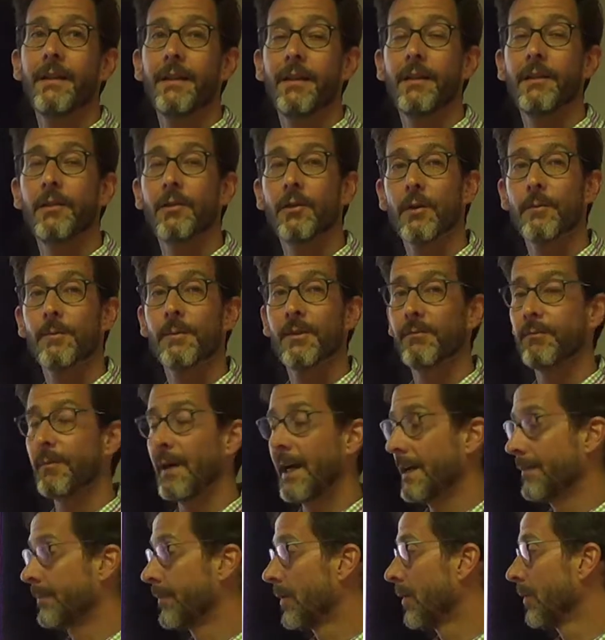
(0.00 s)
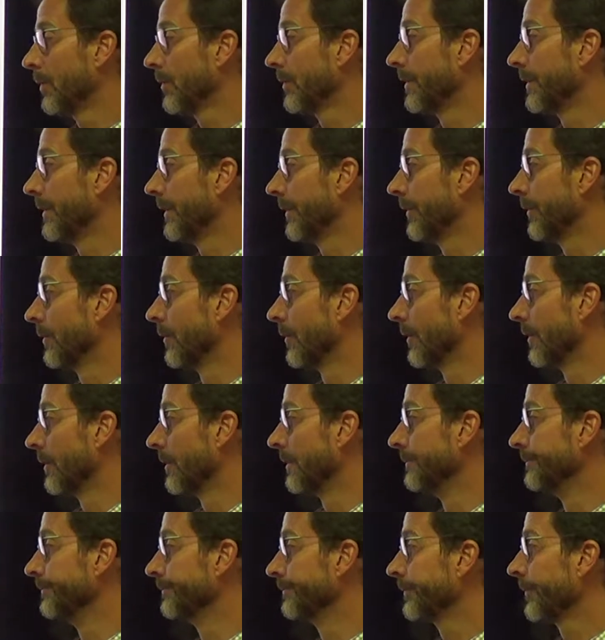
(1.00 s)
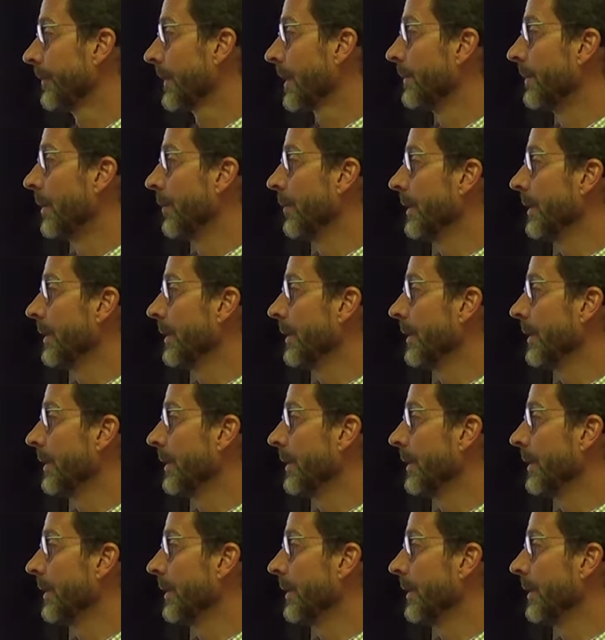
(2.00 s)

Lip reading: in terms of bipolar disorder. But